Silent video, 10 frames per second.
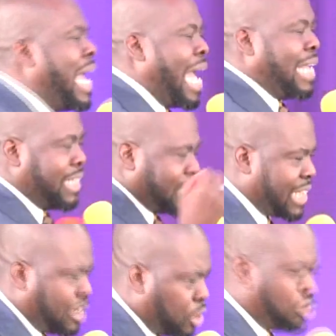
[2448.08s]
and they
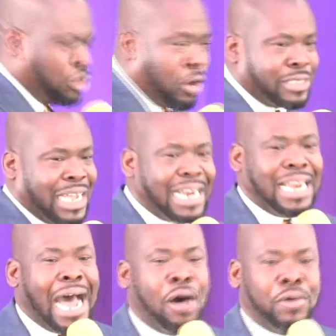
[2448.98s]
say, Your daughter
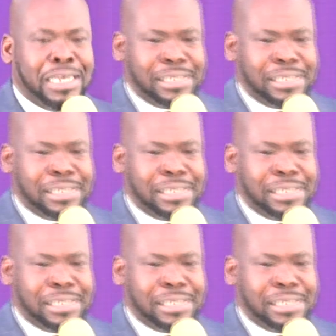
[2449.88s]
now is